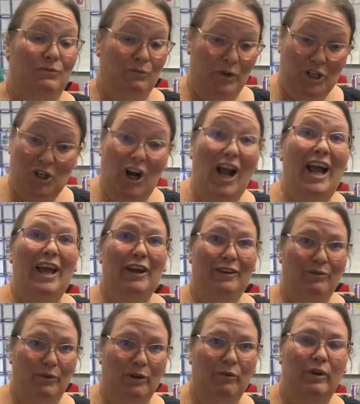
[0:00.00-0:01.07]
We try.
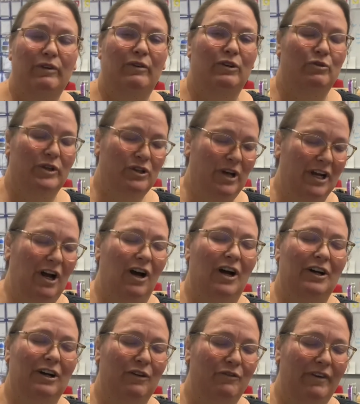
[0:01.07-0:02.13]
We try to
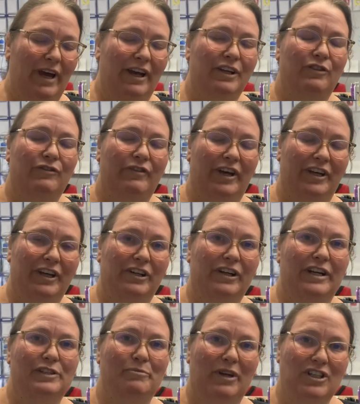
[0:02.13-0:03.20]
honor and value failure
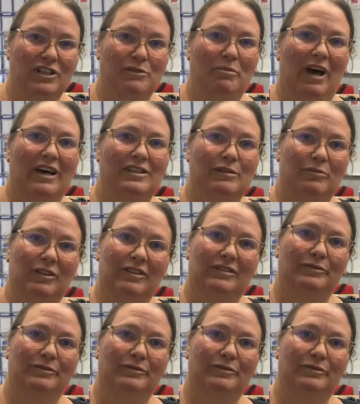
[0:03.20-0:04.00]
as much as possible.